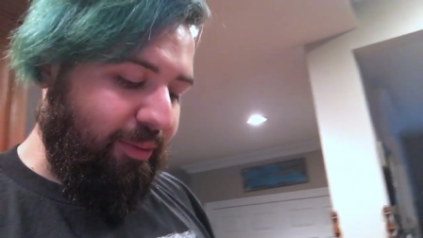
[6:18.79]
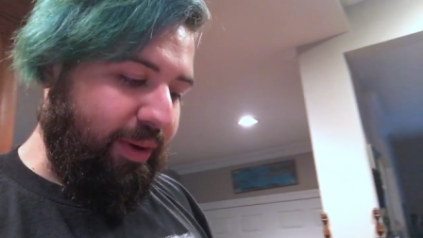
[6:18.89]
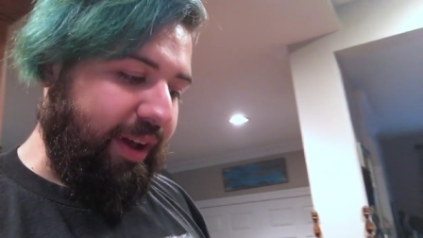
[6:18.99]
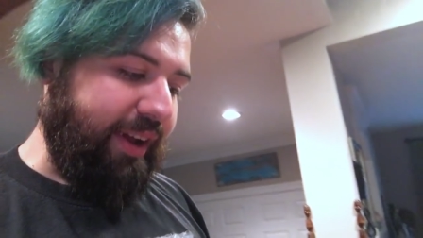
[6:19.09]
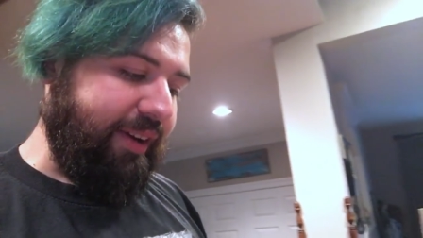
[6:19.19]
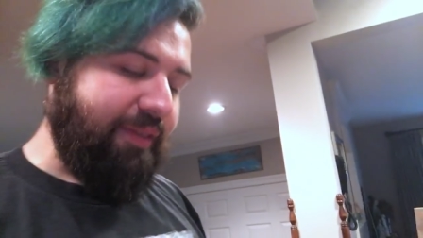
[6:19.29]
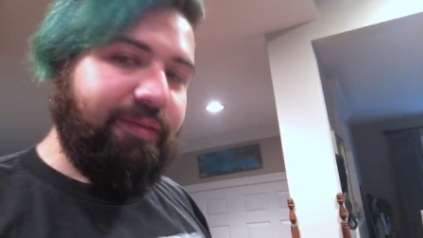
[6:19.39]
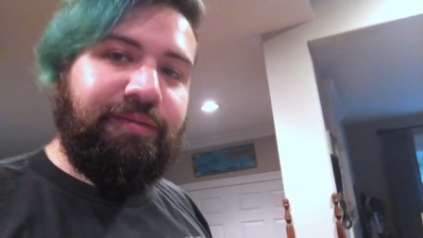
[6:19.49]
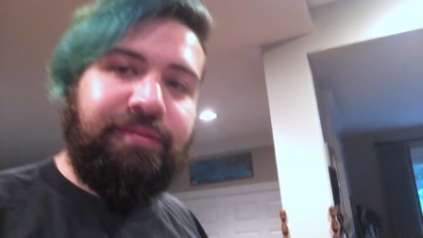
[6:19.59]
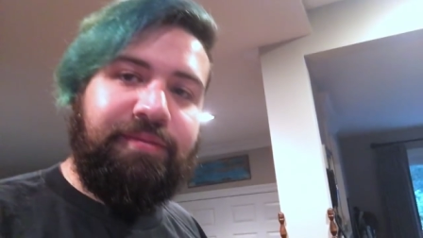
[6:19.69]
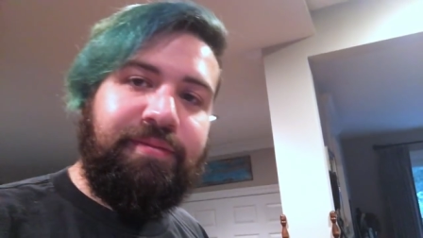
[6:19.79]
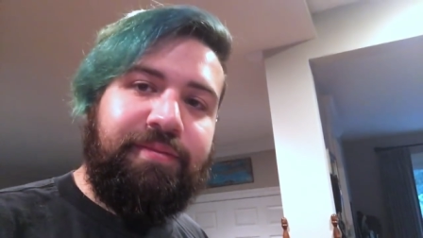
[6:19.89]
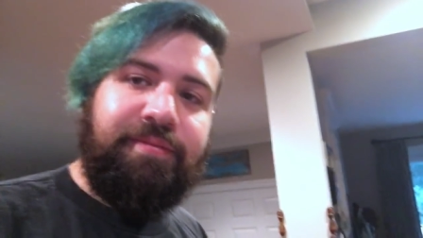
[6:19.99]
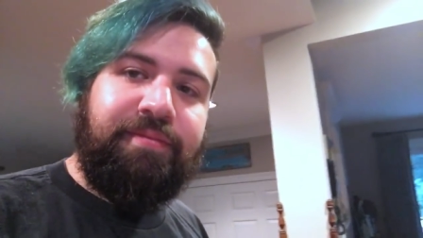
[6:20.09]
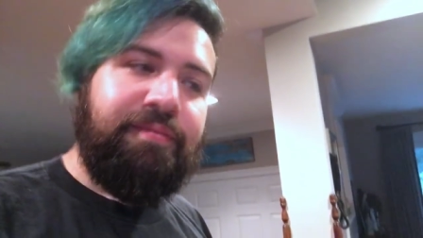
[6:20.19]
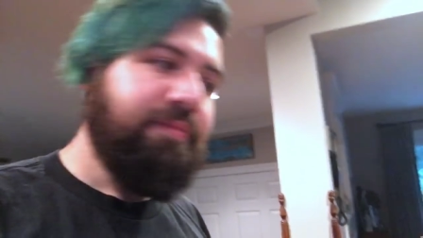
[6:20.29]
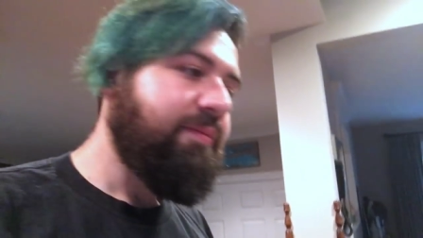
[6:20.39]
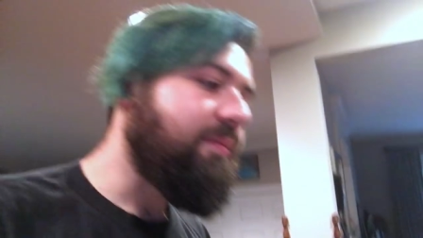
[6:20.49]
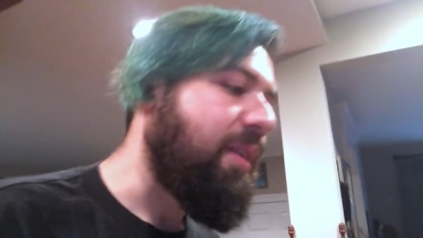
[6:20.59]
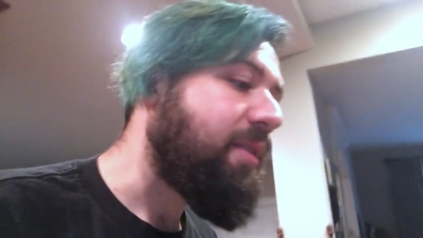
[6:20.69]
wait.
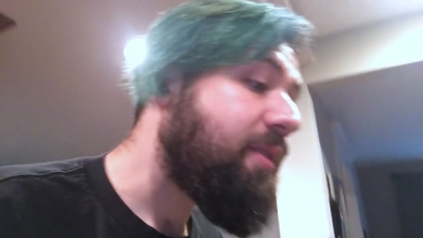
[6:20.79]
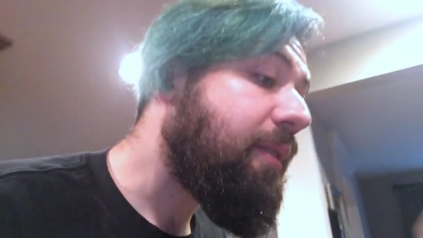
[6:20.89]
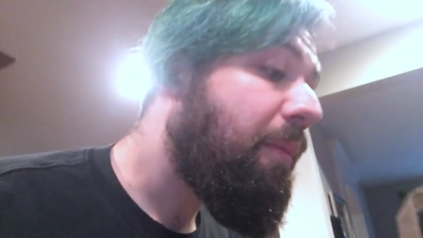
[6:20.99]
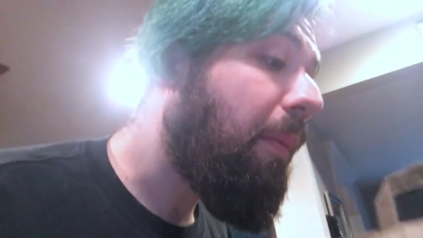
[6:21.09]
That's it.